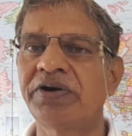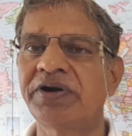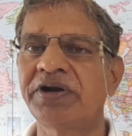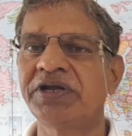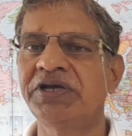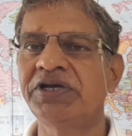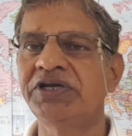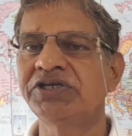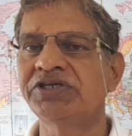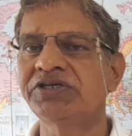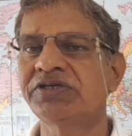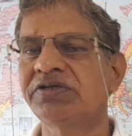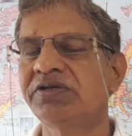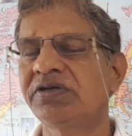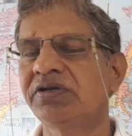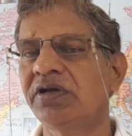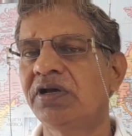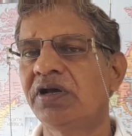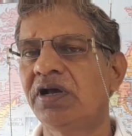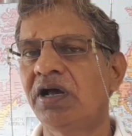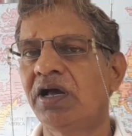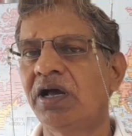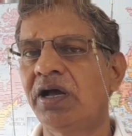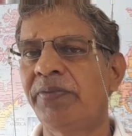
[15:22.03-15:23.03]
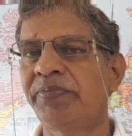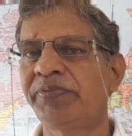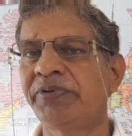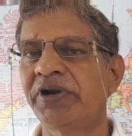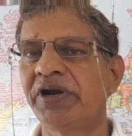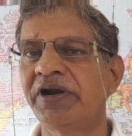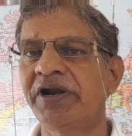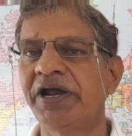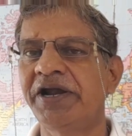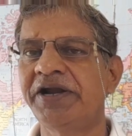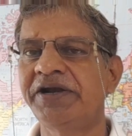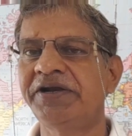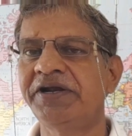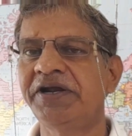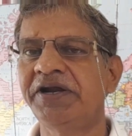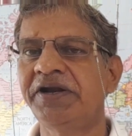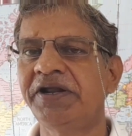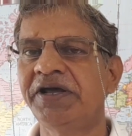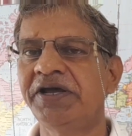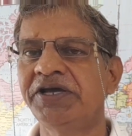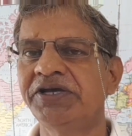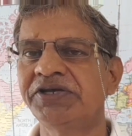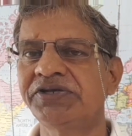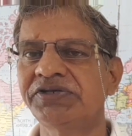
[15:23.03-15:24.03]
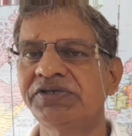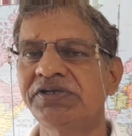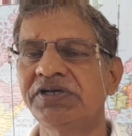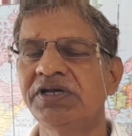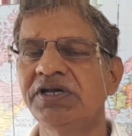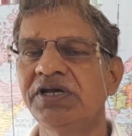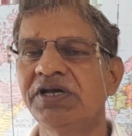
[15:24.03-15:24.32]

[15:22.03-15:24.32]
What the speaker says: reach after 90 days,